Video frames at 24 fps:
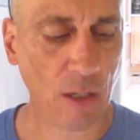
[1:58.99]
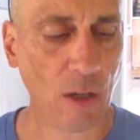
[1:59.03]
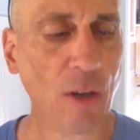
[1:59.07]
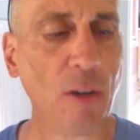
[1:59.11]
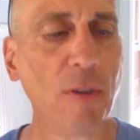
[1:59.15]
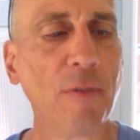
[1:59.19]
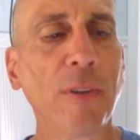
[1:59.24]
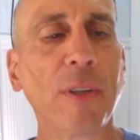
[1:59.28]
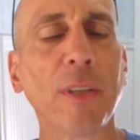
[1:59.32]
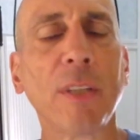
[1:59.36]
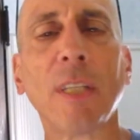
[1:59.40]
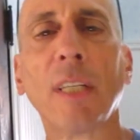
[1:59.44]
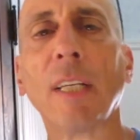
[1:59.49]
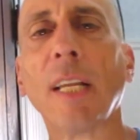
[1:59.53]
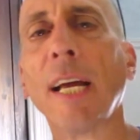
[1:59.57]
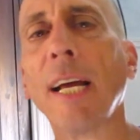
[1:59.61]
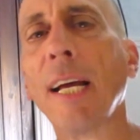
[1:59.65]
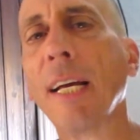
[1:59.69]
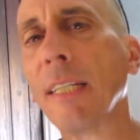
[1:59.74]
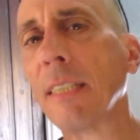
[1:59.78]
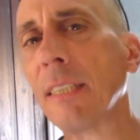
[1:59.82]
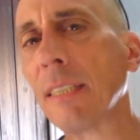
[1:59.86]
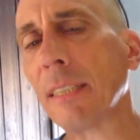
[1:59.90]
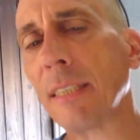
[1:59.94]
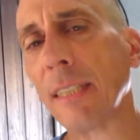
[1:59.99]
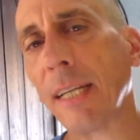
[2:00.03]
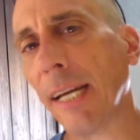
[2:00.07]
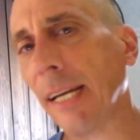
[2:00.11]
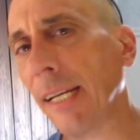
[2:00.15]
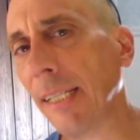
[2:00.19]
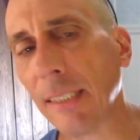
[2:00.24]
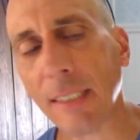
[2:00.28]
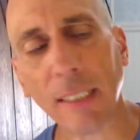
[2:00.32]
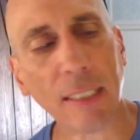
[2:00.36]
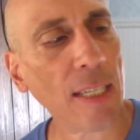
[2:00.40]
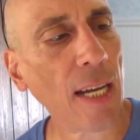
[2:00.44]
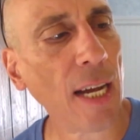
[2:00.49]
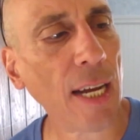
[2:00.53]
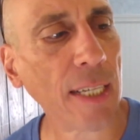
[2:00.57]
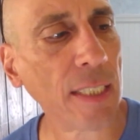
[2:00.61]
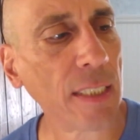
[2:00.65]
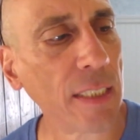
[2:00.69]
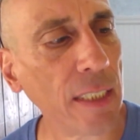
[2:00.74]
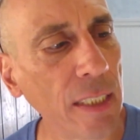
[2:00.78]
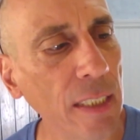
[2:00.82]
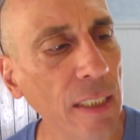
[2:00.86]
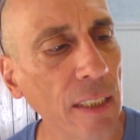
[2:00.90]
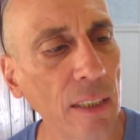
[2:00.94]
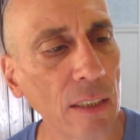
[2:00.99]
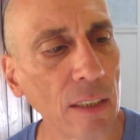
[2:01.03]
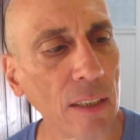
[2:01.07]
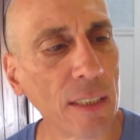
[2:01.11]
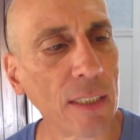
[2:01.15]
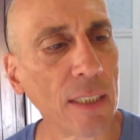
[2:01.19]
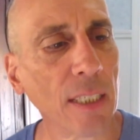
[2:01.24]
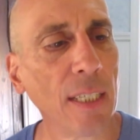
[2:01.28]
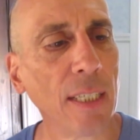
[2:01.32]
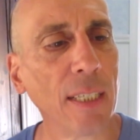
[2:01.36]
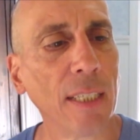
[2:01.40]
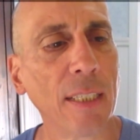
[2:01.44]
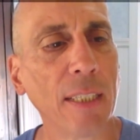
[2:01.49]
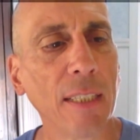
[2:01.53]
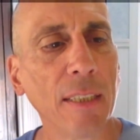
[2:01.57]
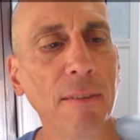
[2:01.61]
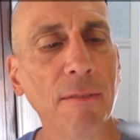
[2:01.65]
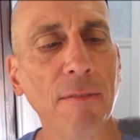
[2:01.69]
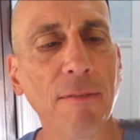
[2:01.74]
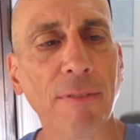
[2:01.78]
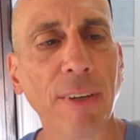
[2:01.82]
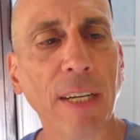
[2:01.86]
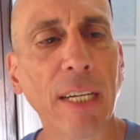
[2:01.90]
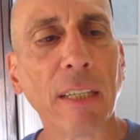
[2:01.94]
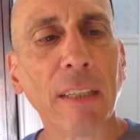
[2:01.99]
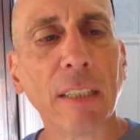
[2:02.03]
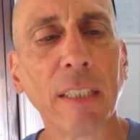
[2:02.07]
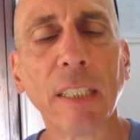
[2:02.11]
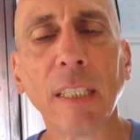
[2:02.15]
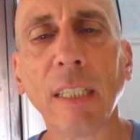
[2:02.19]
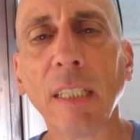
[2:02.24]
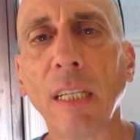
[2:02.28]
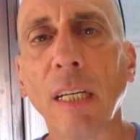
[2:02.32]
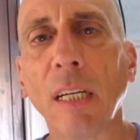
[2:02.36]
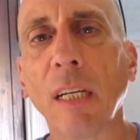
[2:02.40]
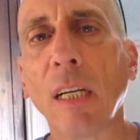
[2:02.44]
Over the last 8 to 9 years, the very